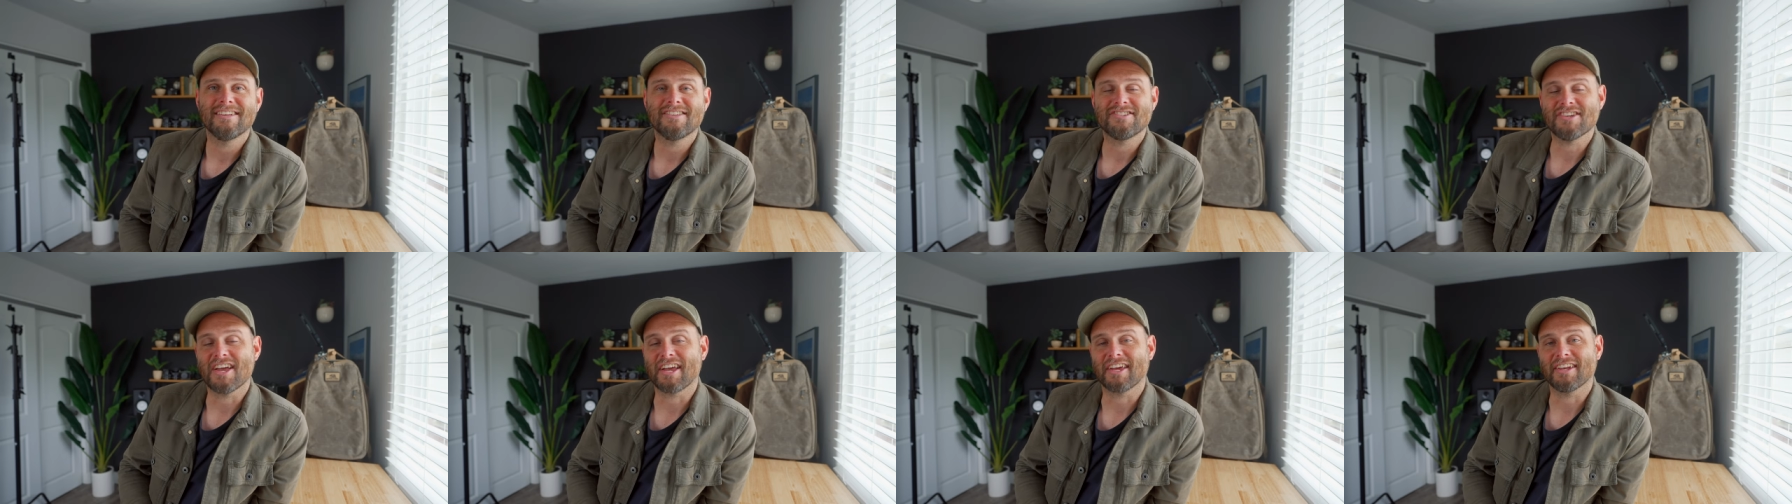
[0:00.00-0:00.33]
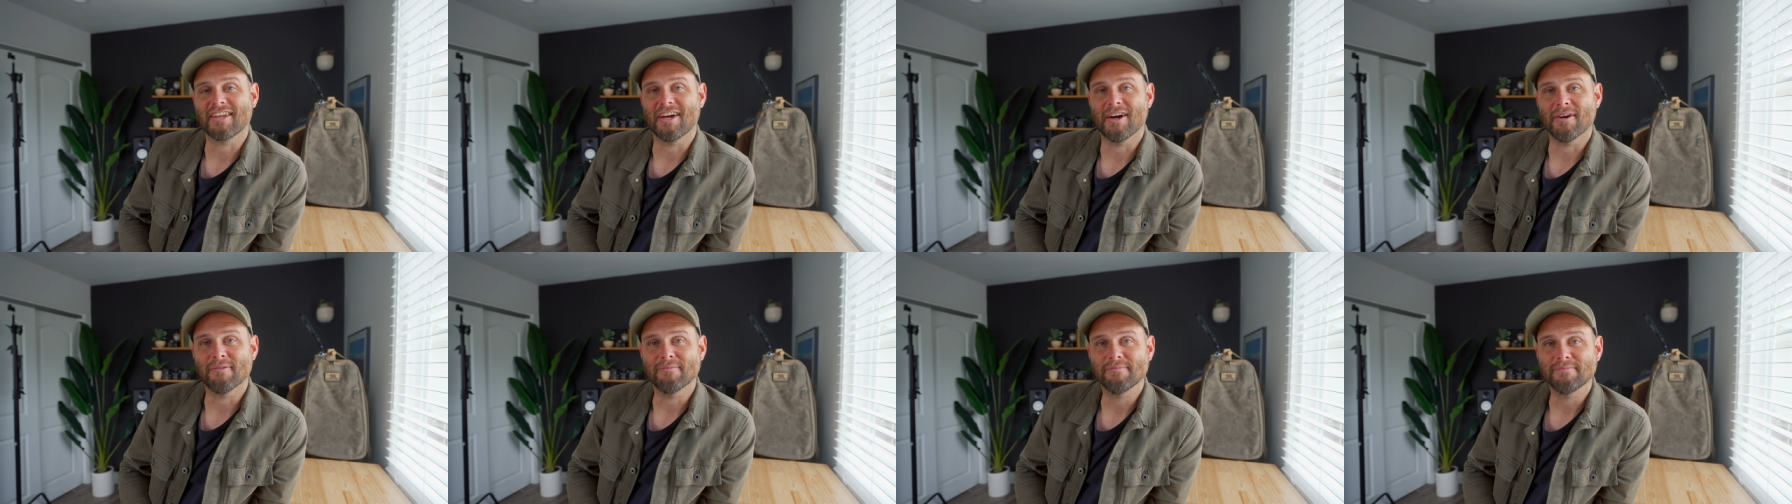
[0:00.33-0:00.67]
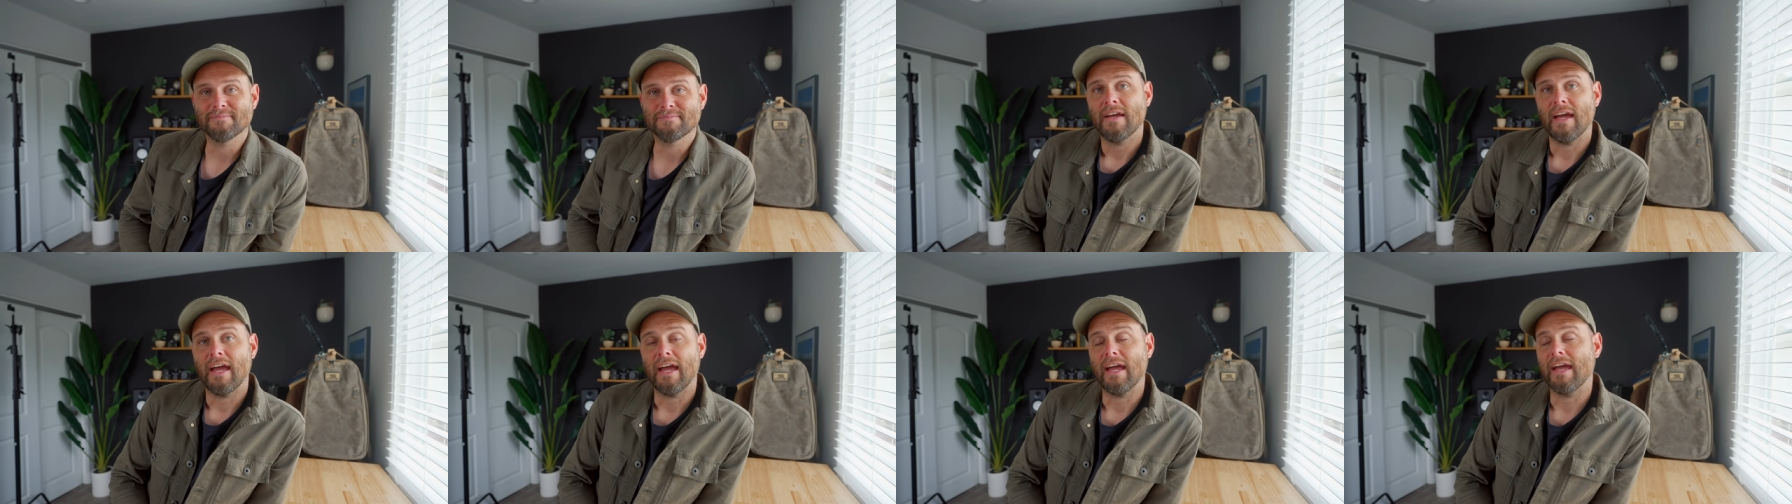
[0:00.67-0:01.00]
Check it out.
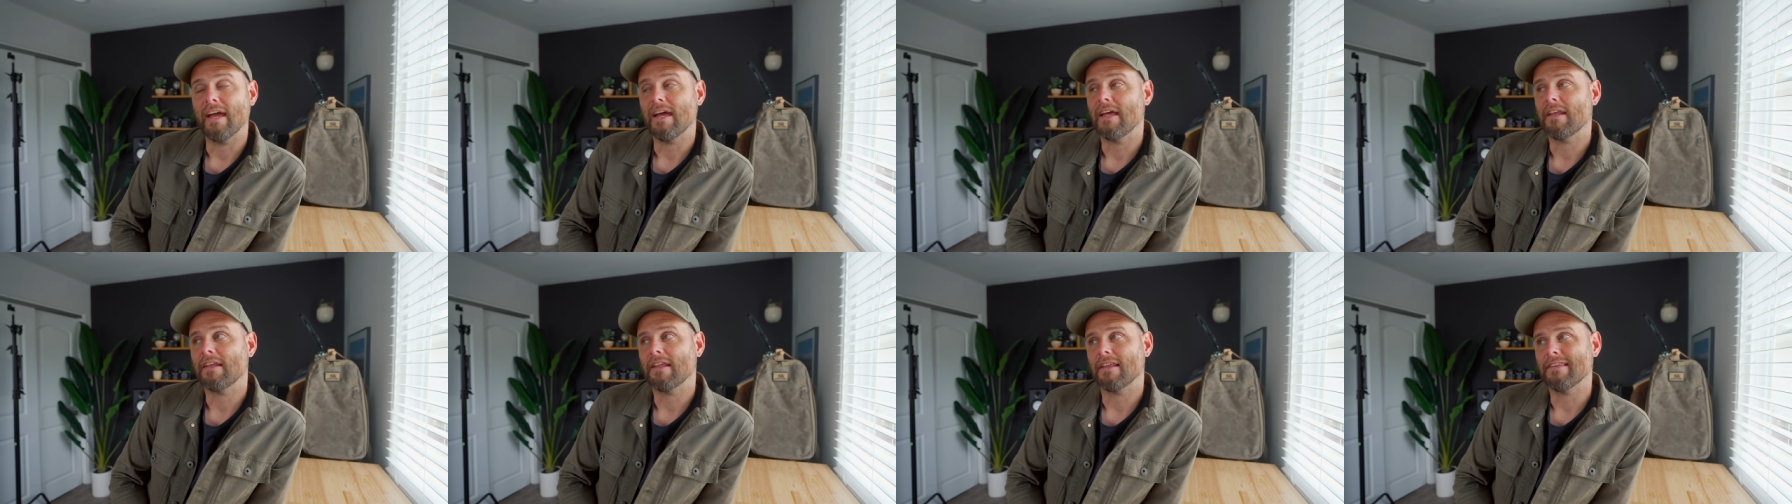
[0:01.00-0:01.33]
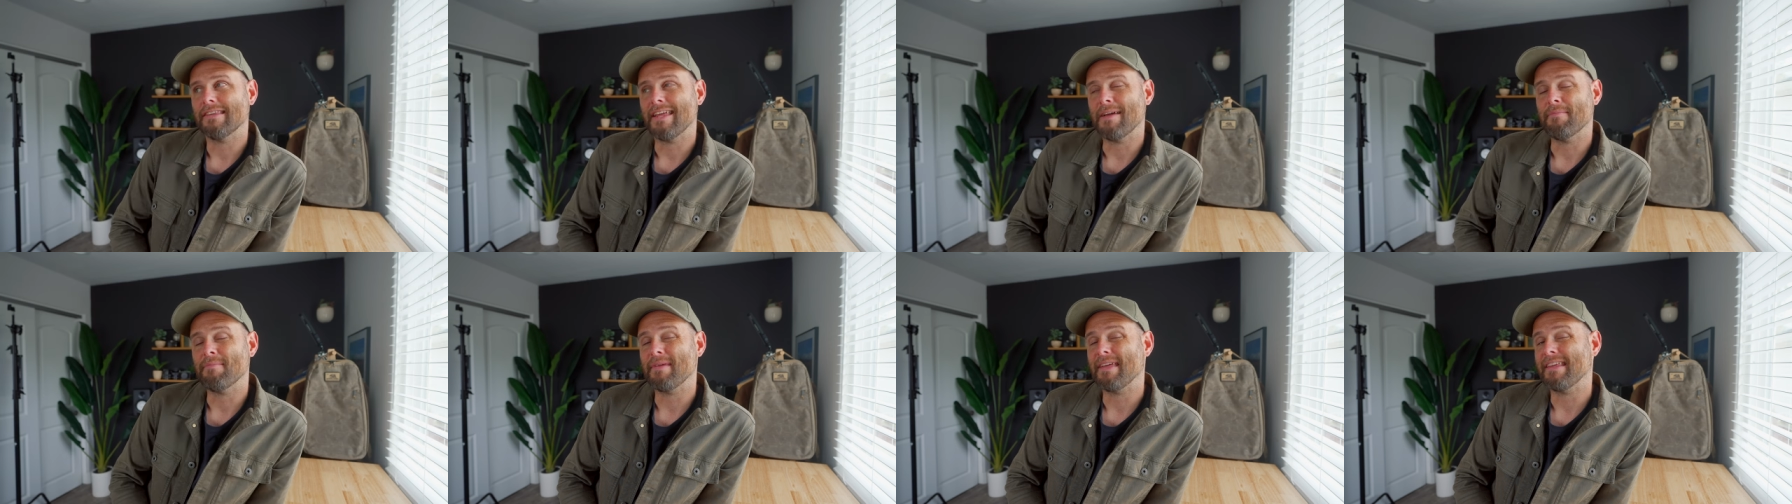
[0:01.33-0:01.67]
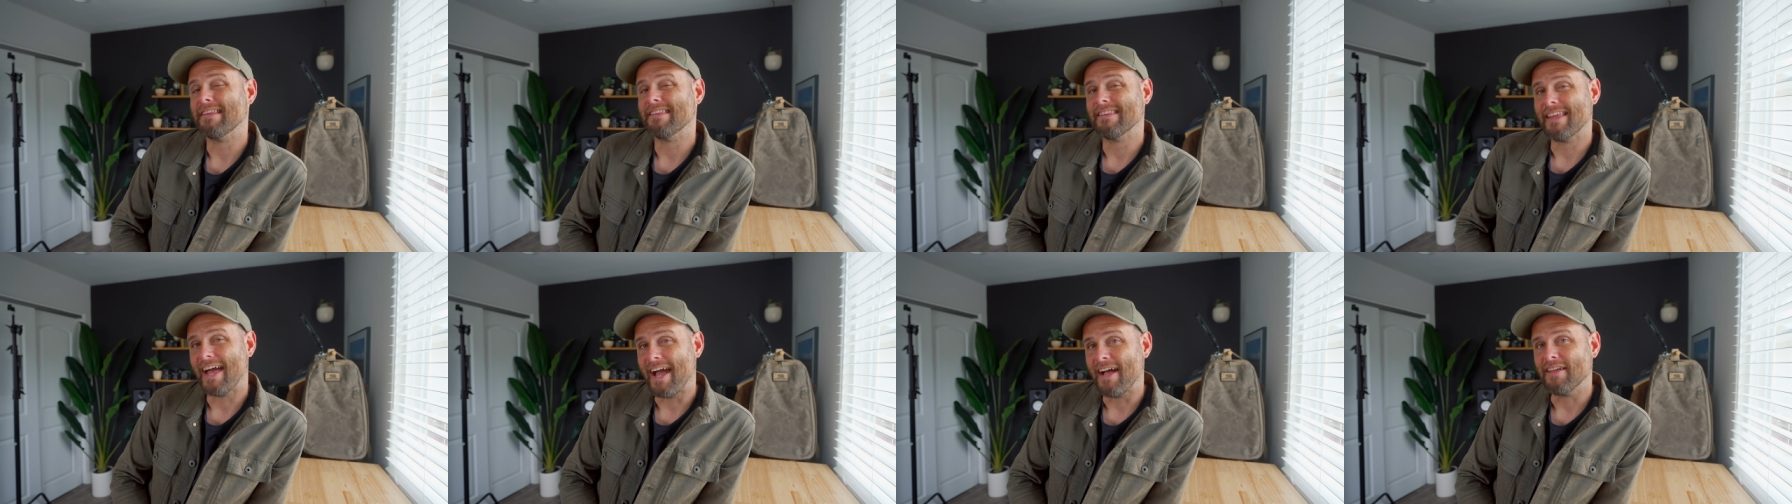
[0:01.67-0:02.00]
And let me
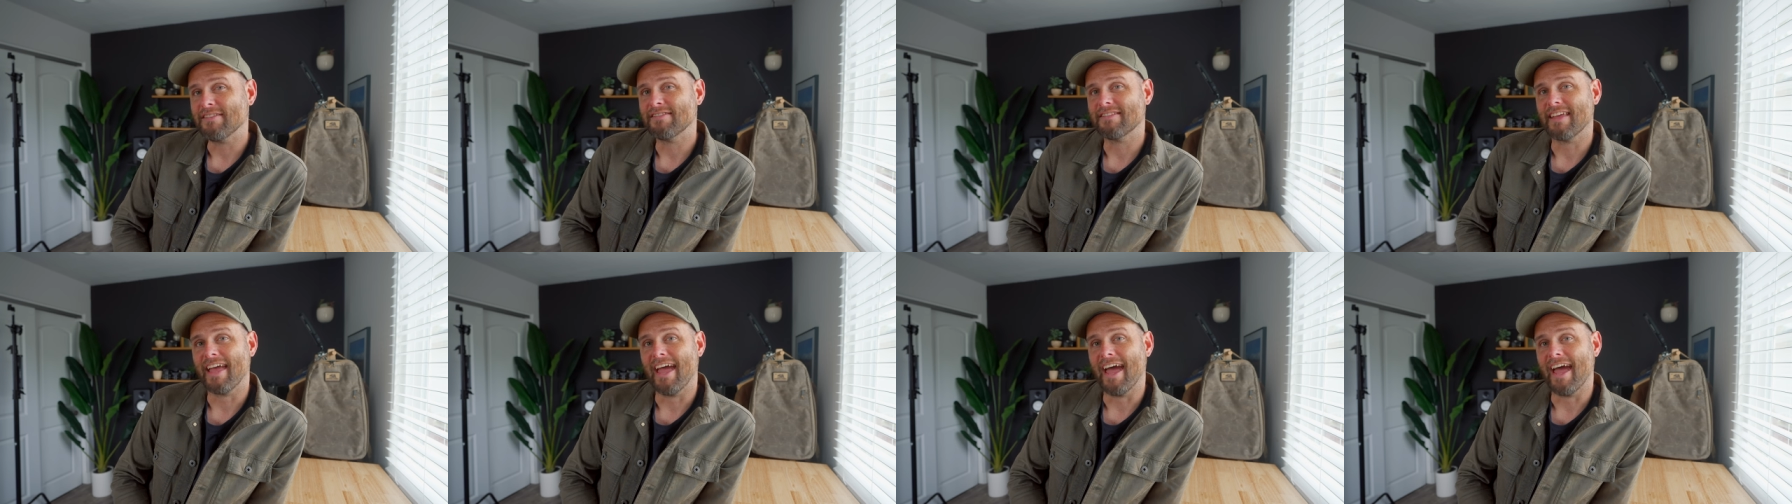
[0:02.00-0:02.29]
last